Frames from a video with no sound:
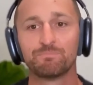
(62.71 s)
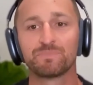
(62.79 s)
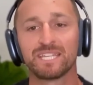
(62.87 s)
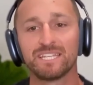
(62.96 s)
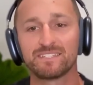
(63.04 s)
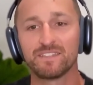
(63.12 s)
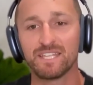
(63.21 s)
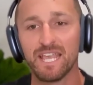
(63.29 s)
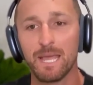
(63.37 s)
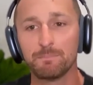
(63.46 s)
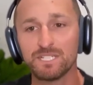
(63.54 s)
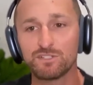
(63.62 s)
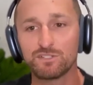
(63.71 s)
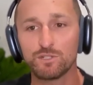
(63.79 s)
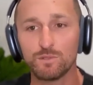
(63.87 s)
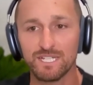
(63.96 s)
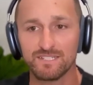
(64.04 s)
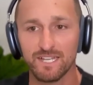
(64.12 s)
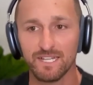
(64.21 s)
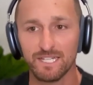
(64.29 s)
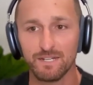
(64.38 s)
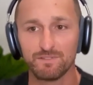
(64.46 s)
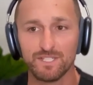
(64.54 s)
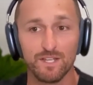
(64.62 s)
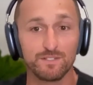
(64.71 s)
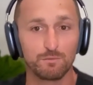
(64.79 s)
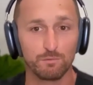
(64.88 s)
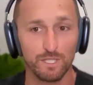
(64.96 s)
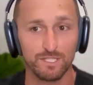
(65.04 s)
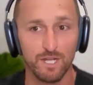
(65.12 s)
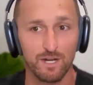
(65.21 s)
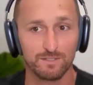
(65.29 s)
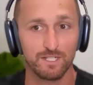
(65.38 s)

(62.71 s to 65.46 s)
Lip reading: He said the empty suit executive doesn't really talk to